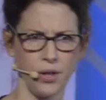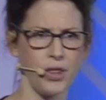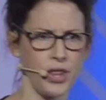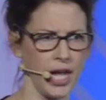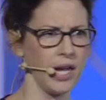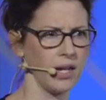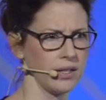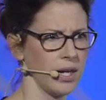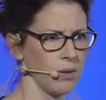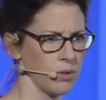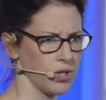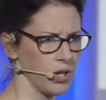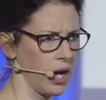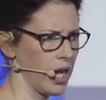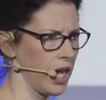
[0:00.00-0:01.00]
thing that we're
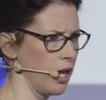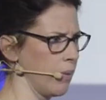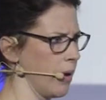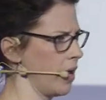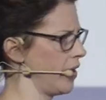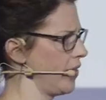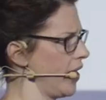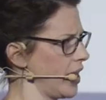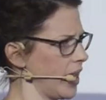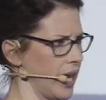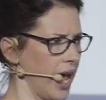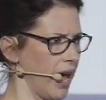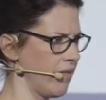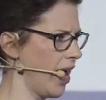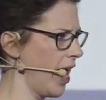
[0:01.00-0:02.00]
talking about, and they can
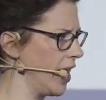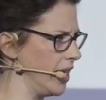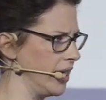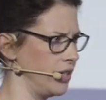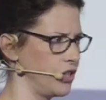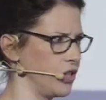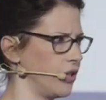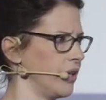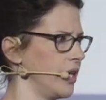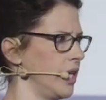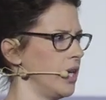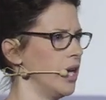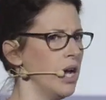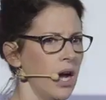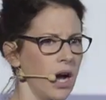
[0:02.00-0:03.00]
have any degree